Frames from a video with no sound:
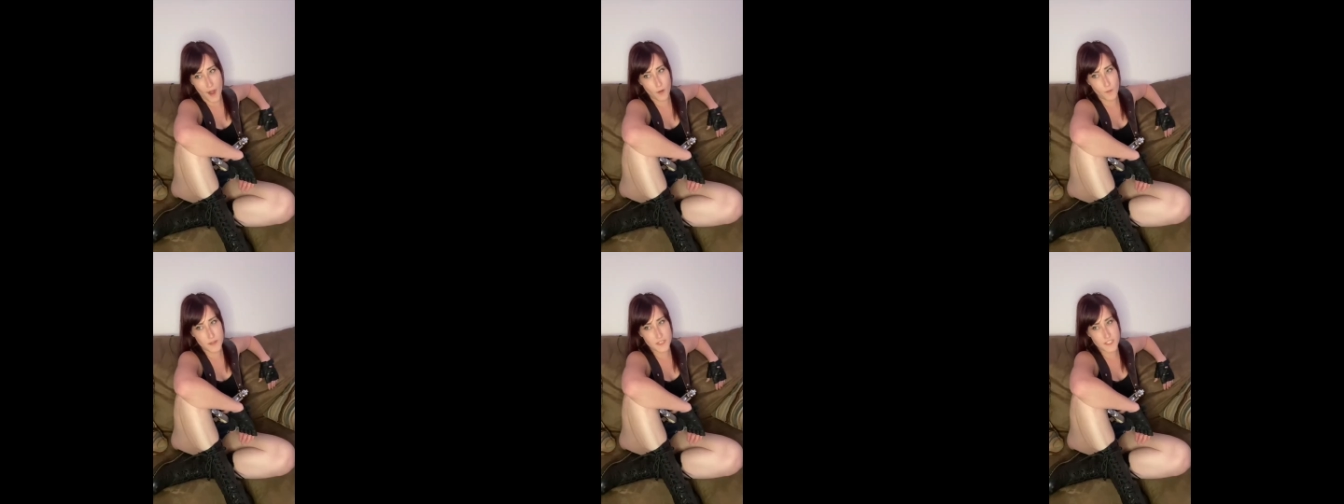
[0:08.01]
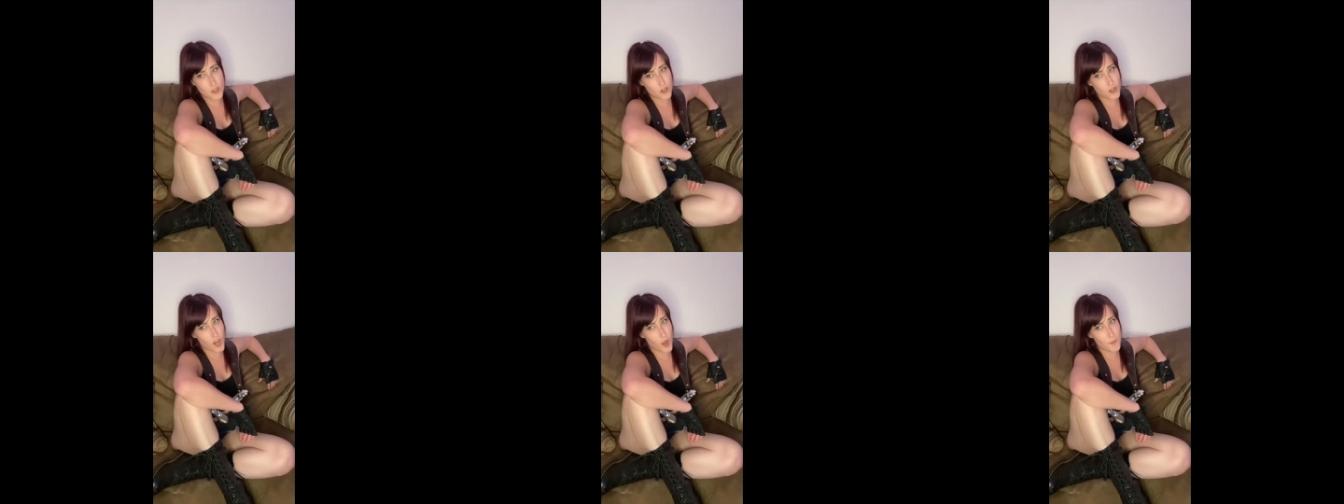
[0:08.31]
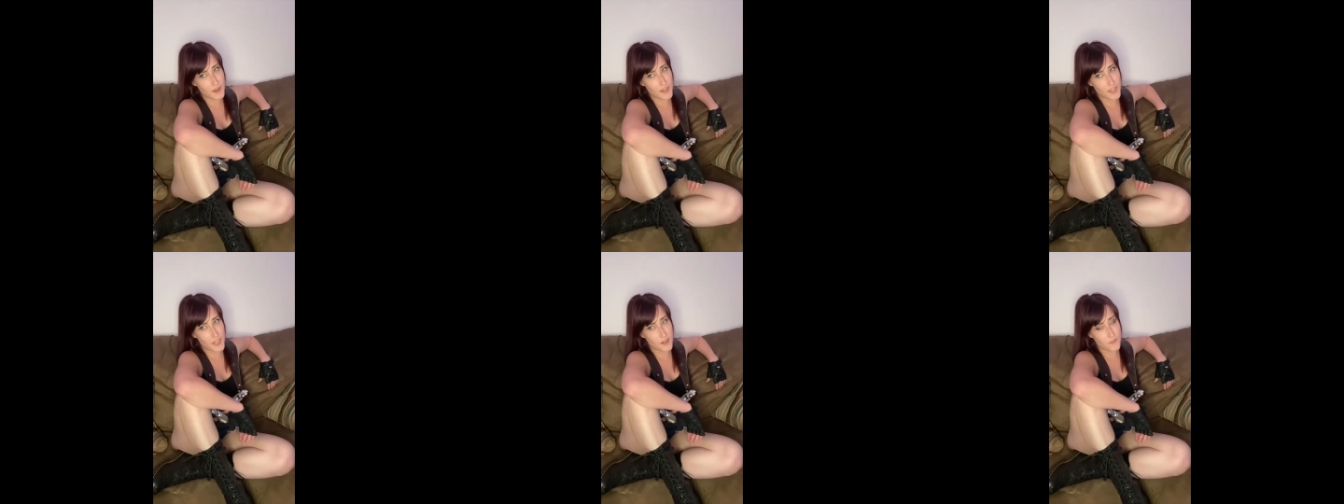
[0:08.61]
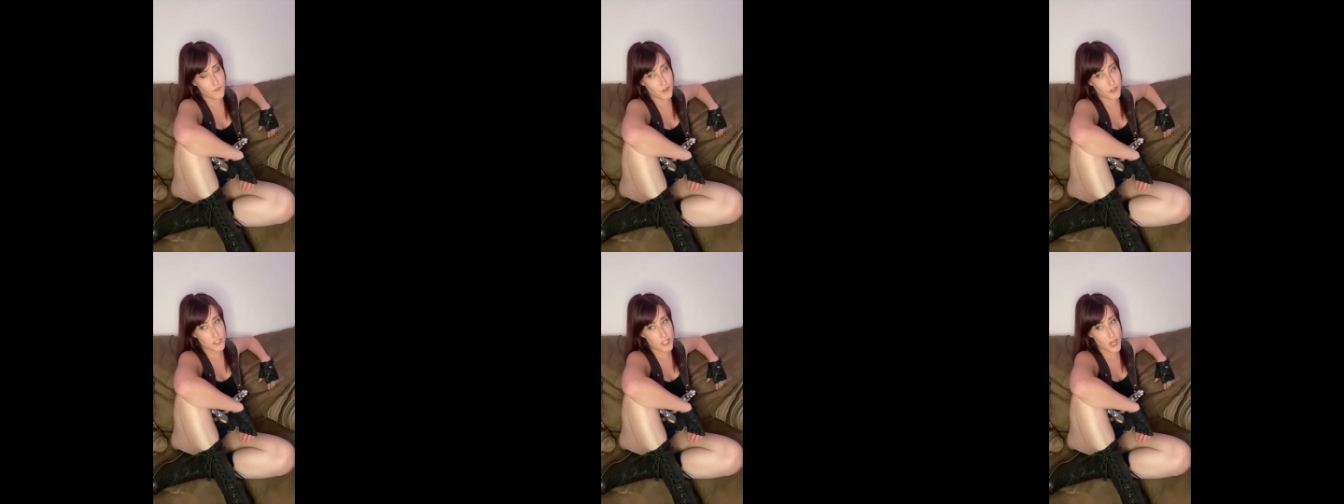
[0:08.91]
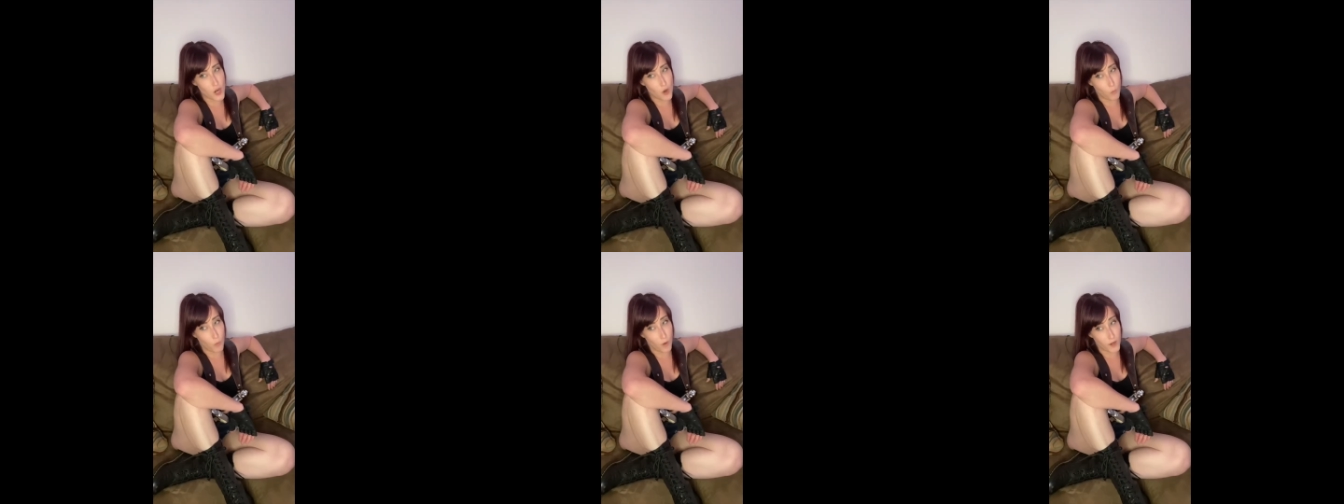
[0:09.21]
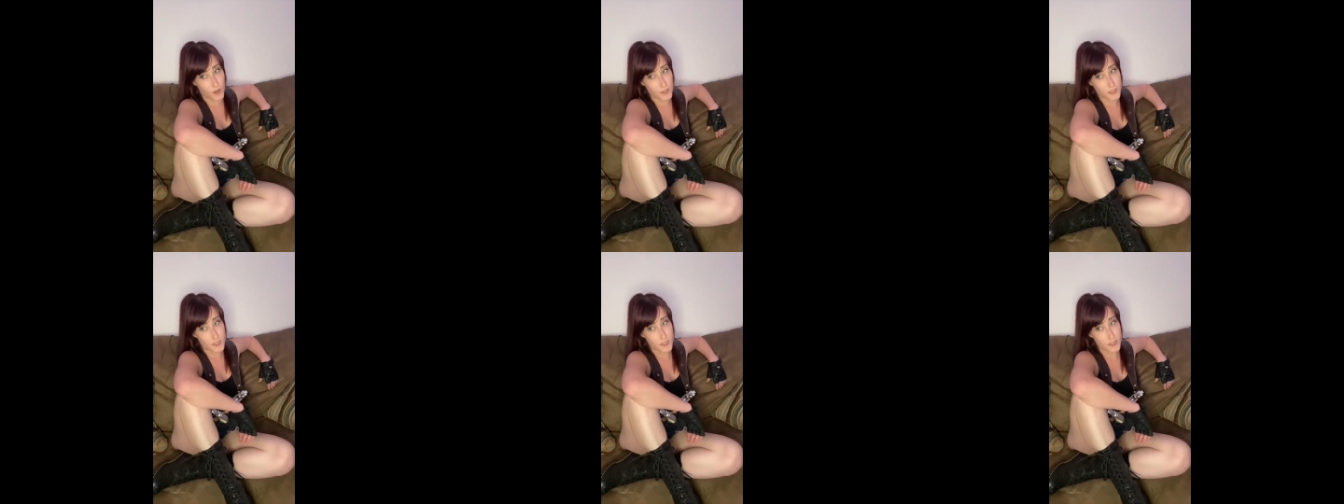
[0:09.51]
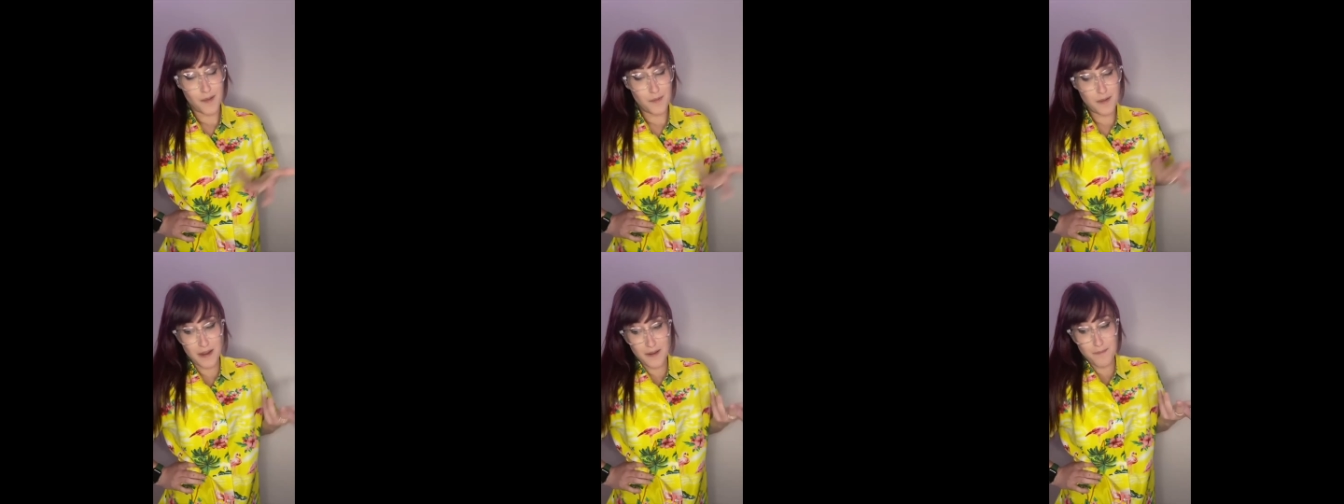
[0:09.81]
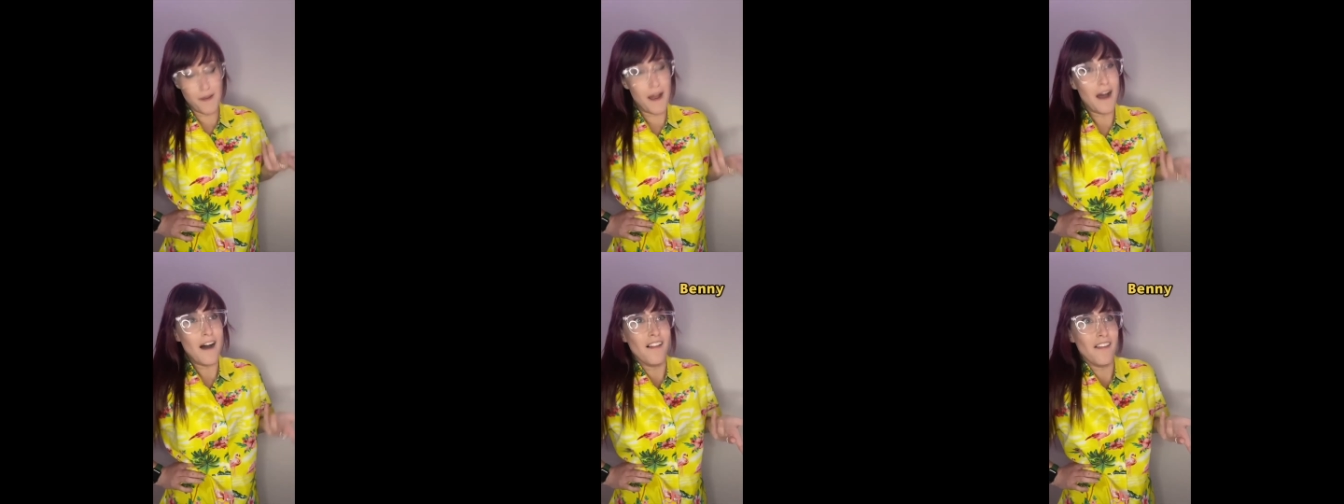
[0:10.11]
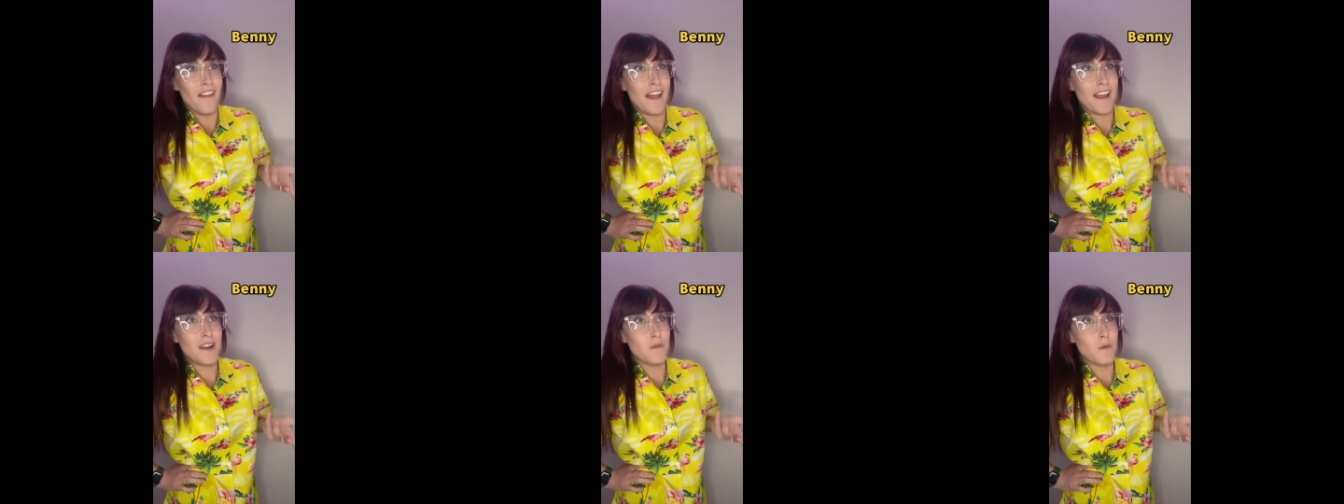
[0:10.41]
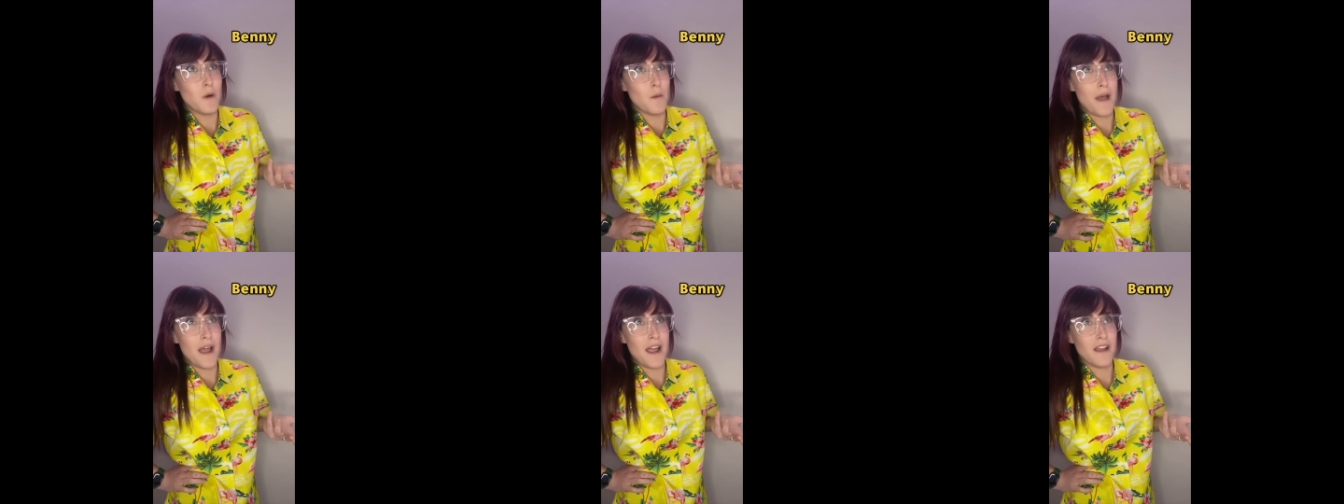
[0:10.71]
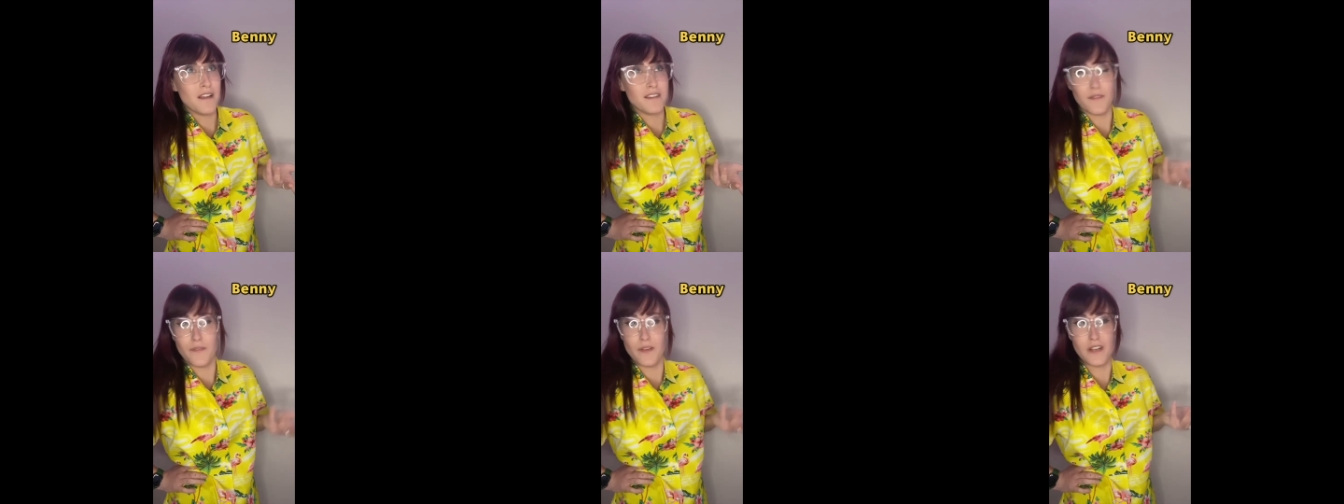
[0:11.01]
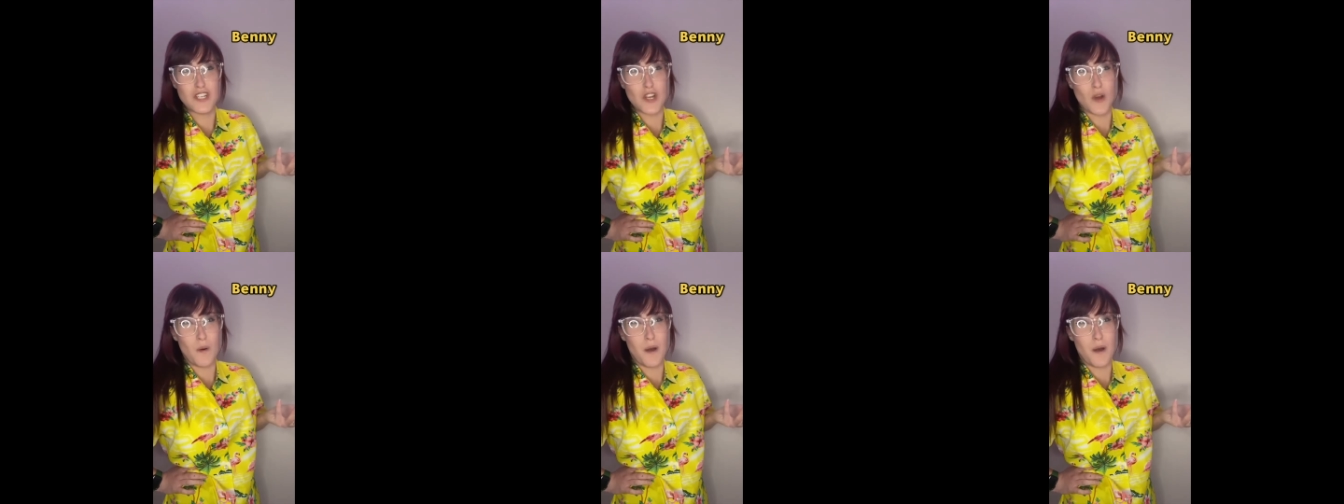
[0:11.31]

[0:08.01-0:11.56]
are we still coming in if there's no work? I mean, Balalaika will pay us if we show